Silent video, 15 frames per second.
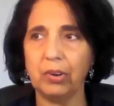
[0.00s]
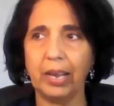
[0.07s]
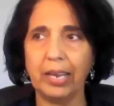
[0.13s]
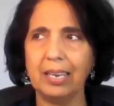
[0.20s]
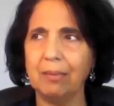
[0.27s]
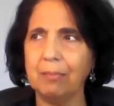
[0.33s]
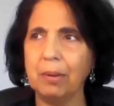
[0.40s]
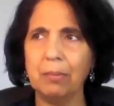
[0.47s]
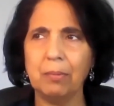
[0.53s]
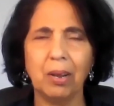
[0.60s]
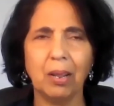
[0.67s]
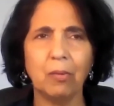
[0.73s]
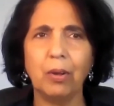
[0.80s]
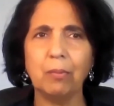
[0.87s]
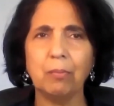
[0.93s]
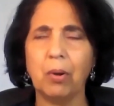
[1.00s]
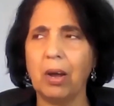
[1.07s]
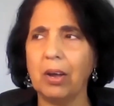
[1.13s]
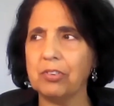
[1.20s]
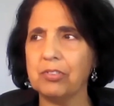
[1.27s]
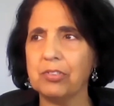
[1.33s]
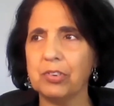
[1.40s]
I people like, what
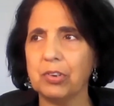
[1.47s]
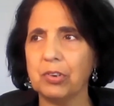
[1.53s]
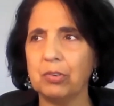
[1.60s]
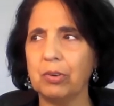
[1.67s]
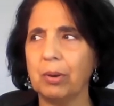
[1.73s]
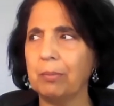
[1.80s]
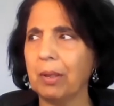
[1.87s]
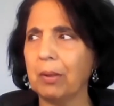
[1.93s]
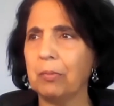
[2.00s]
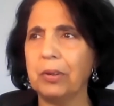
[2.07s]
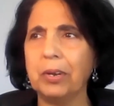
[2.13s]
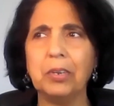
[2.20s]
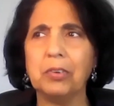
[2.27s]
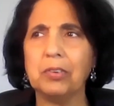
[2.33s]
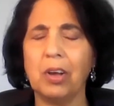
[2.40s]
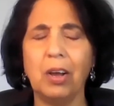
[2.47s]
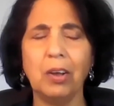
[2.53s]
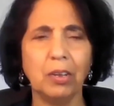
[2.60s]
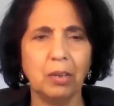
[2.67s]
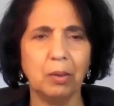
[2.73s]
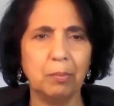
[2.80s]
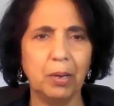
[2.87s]
posture you do? I'm like, what are you
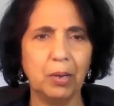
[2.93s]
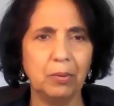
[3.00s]
talking about?